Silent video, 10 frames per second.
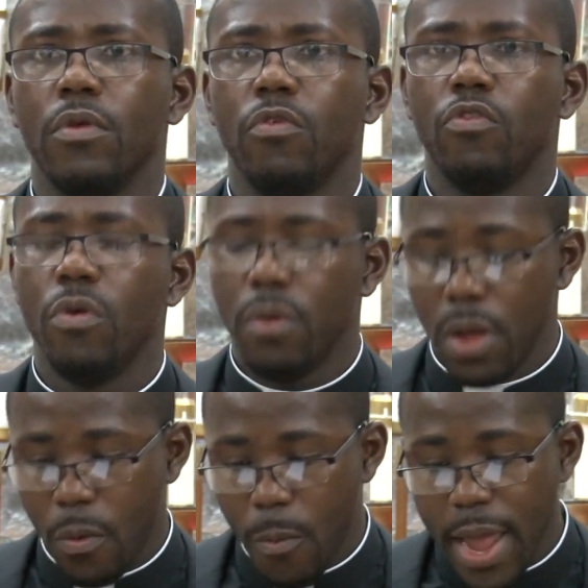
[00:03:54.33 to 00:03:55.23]
So
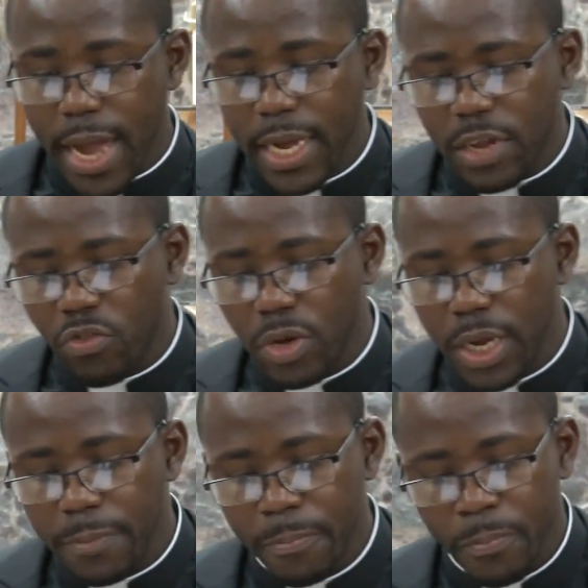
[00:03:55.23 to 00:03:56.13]
we are here
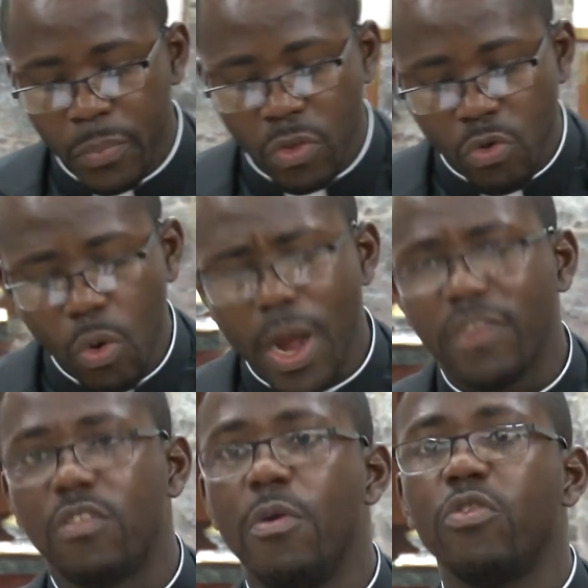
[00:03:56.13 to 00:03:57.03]
today to look
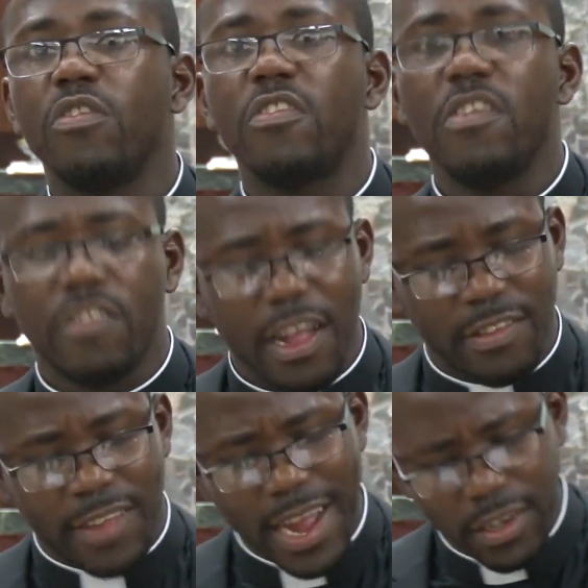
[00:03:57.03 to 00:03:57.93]
at some of those things that
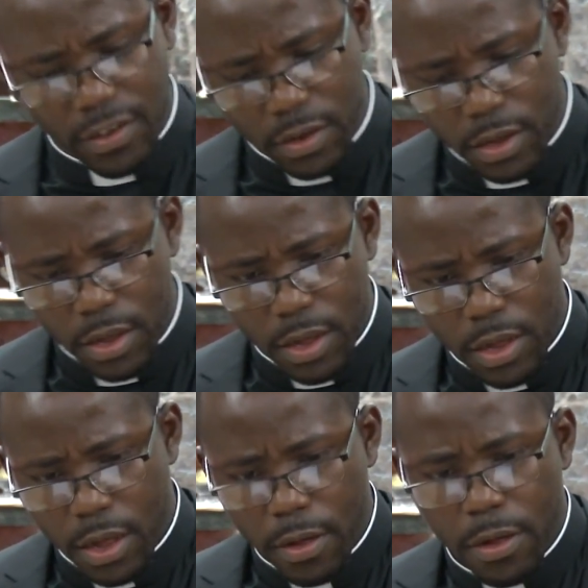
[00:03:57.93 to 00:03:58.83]
stand
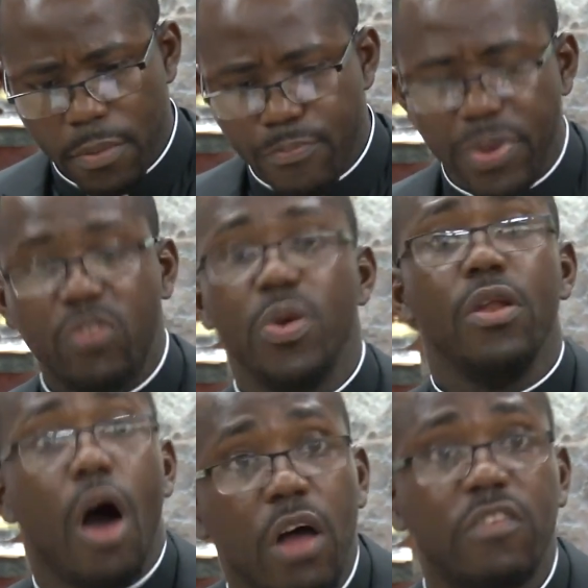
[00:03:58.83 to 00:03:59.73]

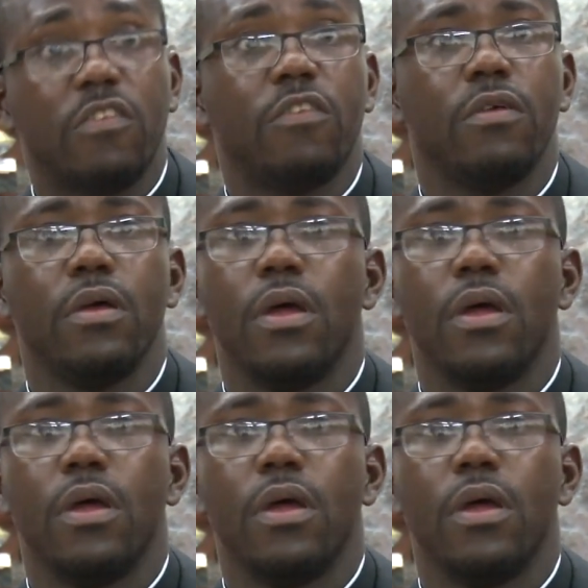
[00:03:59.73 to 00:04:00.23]
between us